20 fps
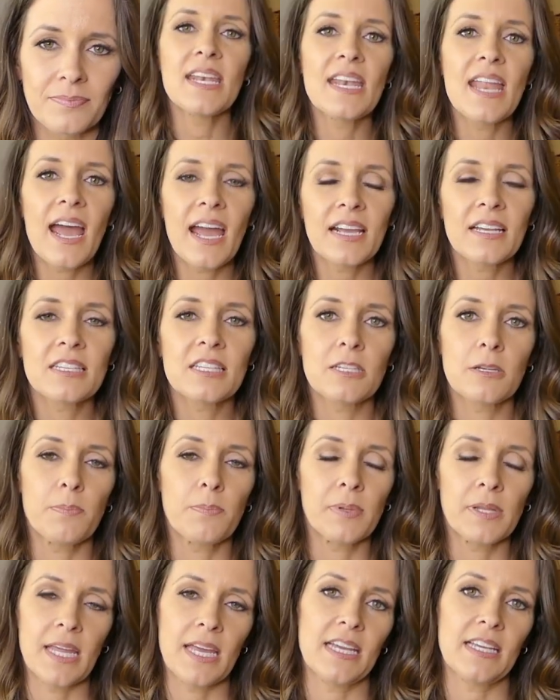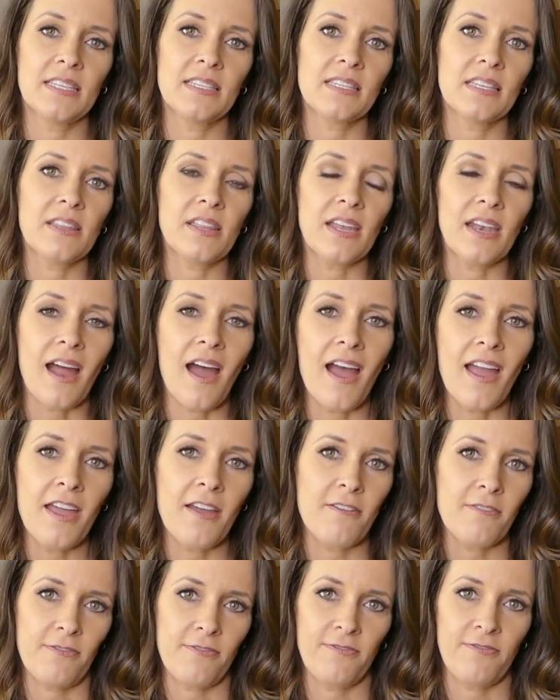Next place that I
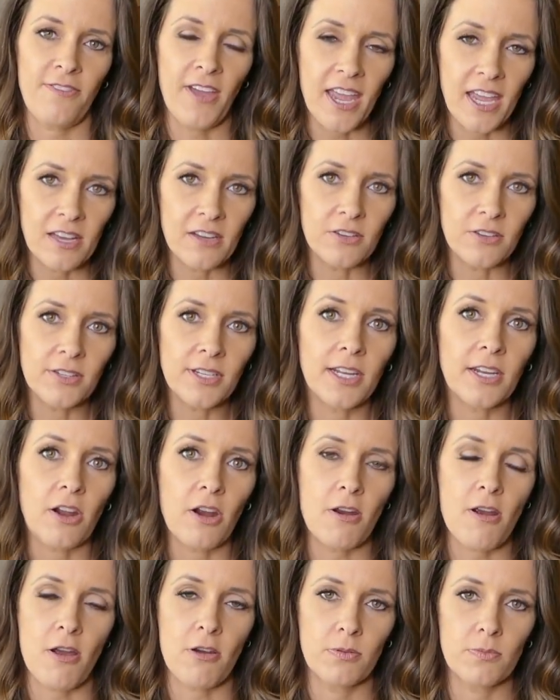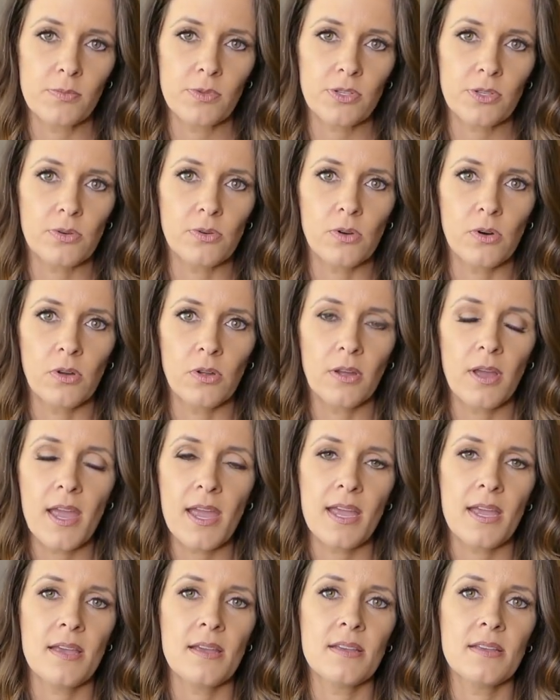have failed in our homeschool
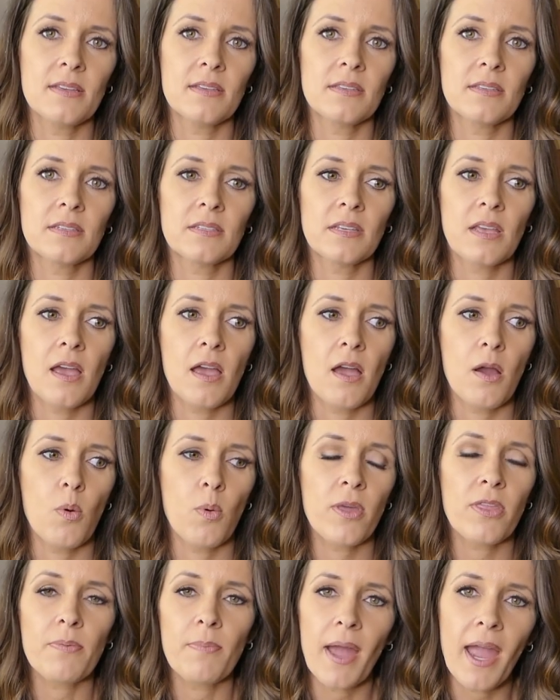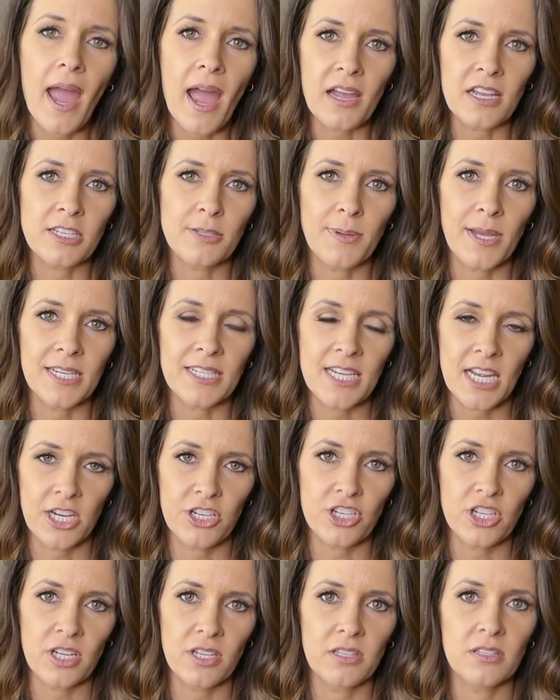is with my
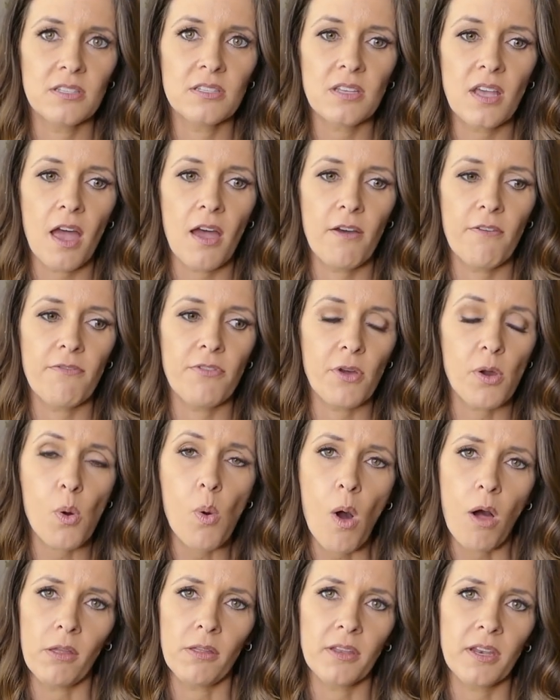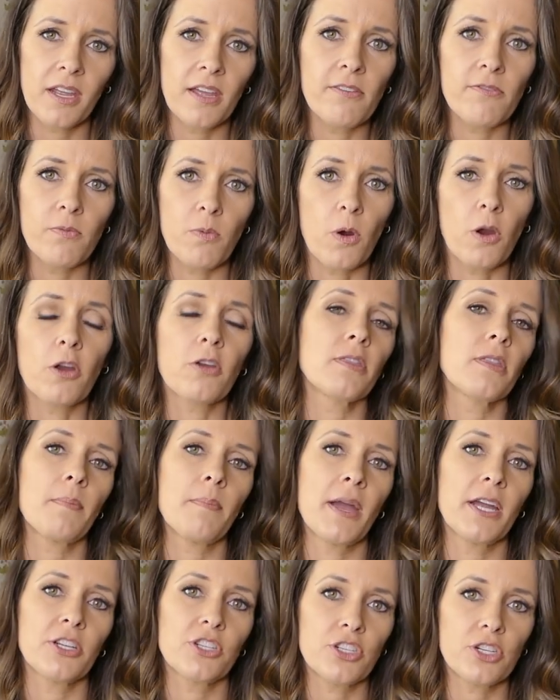expectations of the quality of work
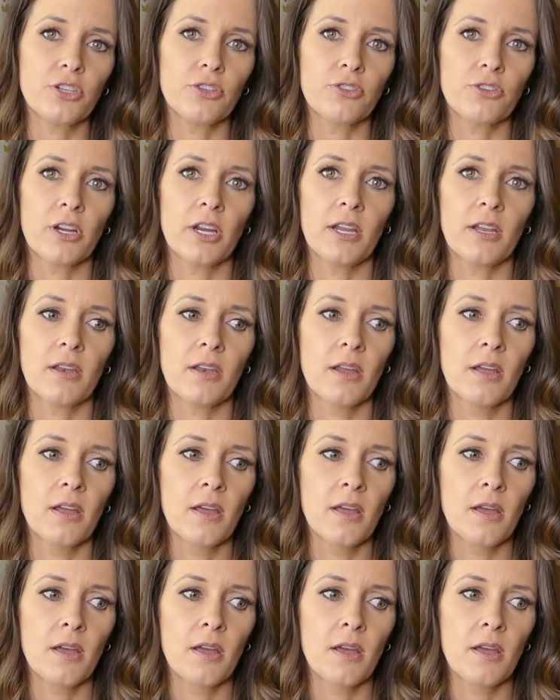that my children